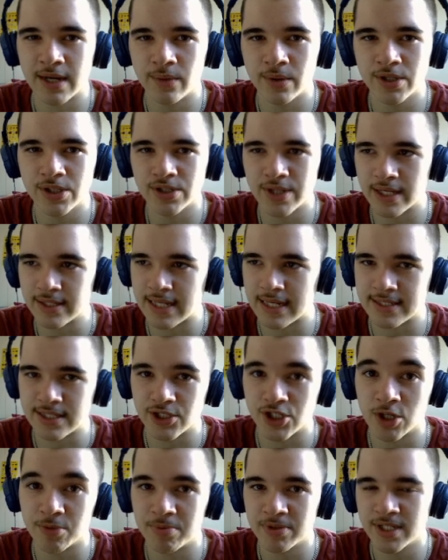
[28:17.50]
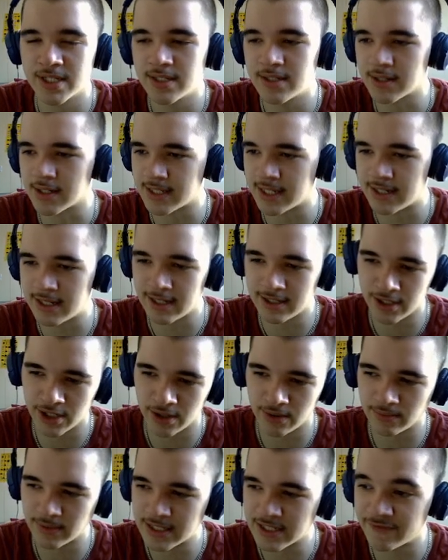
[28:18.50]
that's interpreted, because then, you know,
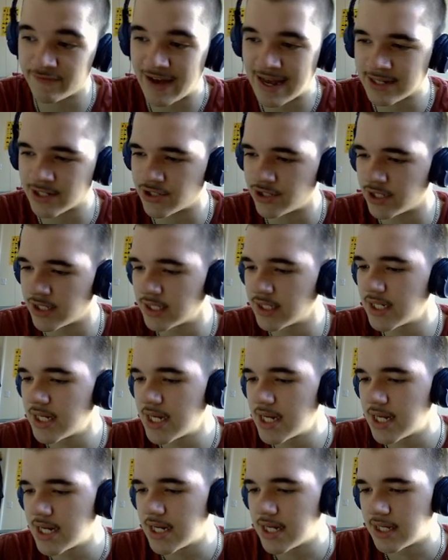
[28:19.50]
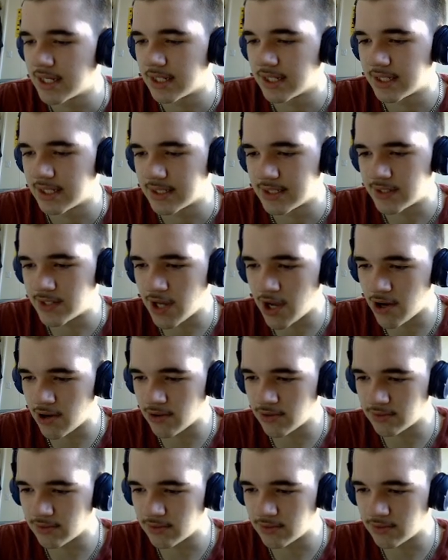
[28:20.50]
it's faster. So,